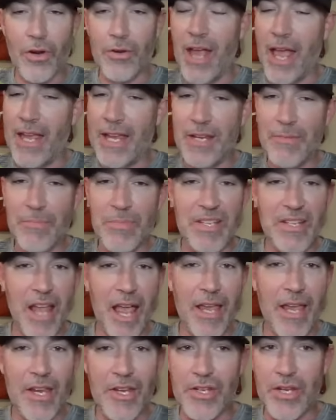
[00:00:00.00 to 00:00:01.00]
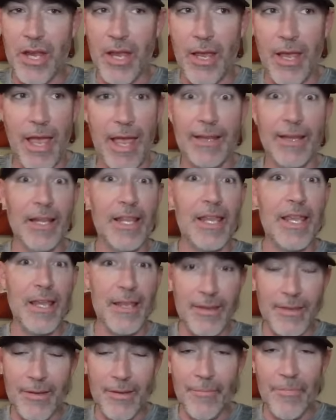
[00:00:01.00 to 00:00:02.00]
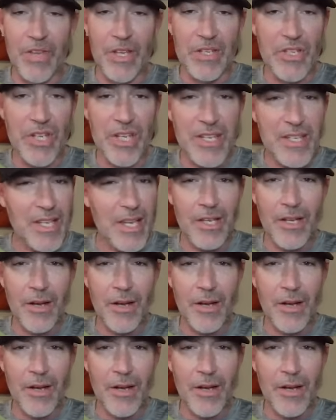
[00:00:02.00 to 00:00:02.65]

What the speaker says: Miss Naisha, at length, and she said, you